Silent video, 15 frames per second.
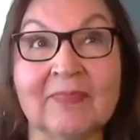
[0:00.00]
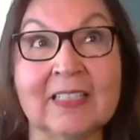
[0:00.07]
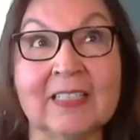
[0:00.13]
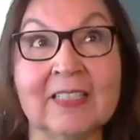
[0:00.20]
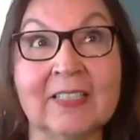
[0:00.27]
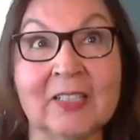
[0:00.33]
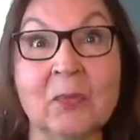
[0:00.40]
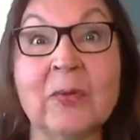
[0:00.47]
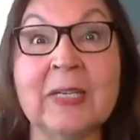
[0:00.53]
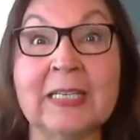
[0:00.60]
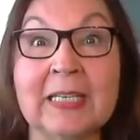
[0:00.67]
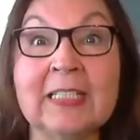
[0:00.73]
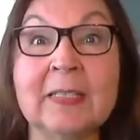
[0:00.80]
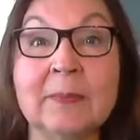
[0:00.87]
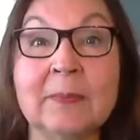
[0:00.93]
so we
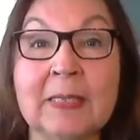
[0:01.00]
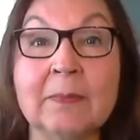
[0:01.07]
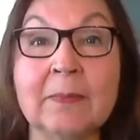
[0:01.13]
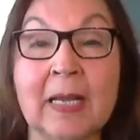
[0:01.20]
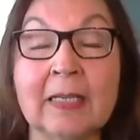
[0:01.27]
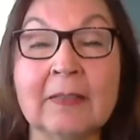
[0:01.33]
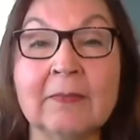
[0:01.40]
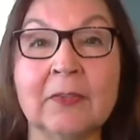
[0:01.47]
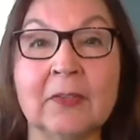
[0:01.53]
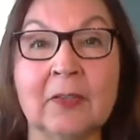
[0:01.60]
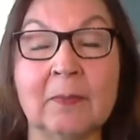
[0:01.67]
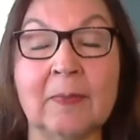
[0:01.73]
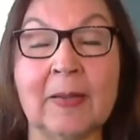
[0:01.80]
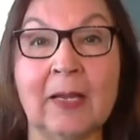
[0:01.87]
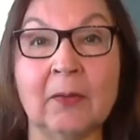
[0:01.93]
need to be mindful
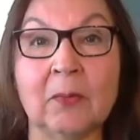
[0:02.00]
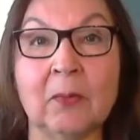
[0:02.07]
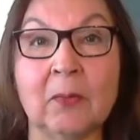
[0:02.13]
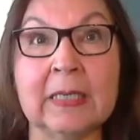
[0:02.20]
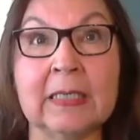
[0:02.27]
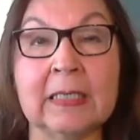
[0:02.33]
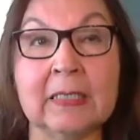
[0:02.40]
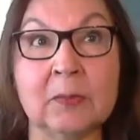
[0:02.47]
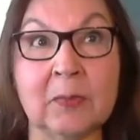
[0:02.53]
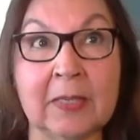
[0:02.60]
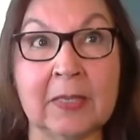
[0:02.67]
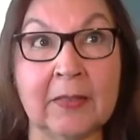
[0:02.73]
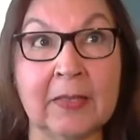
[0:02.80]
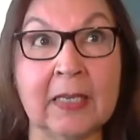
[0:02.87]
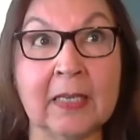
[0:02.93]
about what it is we
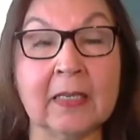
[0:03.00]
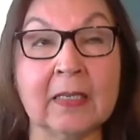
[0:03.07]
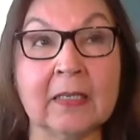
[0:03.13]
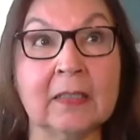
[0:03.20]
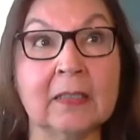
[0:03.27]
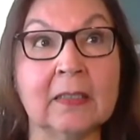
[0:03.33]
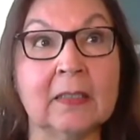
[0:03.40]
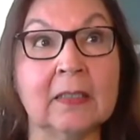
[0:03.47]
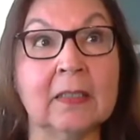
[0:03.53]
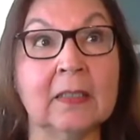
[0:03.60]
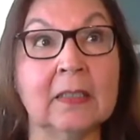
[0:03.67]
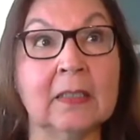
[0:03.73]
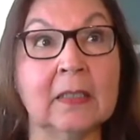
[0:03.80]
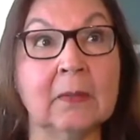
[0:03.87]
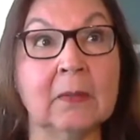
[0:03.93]
think
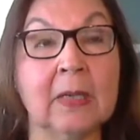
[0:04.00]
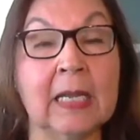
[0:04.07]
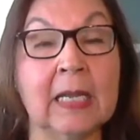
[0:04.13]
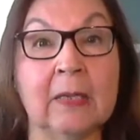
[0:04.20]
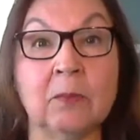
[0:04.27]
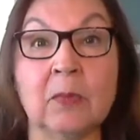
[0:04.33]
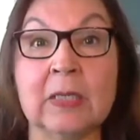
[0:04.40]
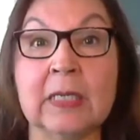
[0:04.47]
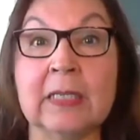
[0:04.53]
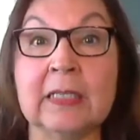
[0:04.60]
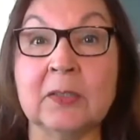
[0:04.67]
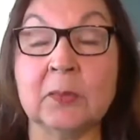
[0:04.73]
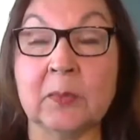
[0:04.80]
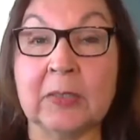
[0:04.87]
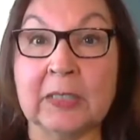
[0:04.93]
and what it
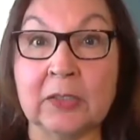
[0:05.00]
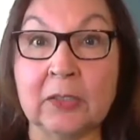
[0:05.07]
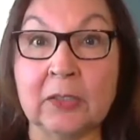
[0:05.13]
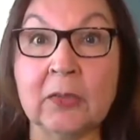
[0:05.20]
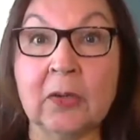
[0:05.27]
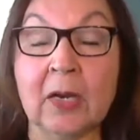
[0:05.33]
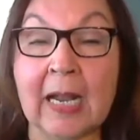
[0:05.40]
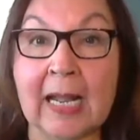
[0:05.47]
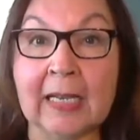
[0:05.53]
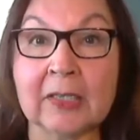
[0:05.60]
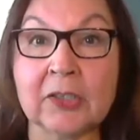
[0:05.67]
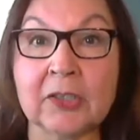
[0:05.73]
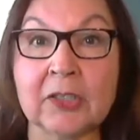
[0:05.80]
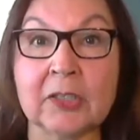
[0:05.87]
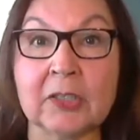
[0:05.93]
is we do, our
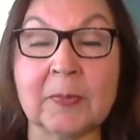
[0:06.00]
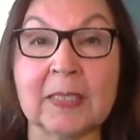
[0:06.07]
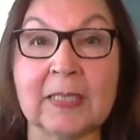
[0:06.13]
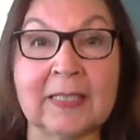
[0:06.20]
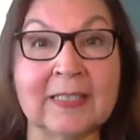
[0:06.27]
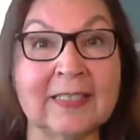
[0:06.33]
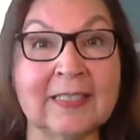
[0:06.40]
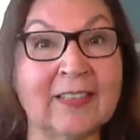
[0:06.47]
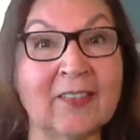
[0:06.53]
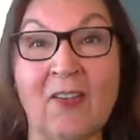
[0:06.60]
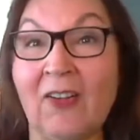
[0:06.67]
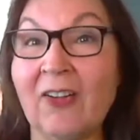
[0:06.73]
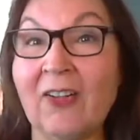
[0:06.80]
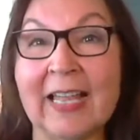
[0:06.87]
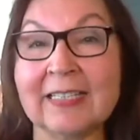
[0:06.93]
actions, because it
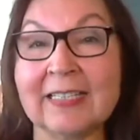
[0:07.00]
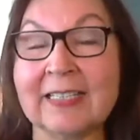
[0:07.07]
all has an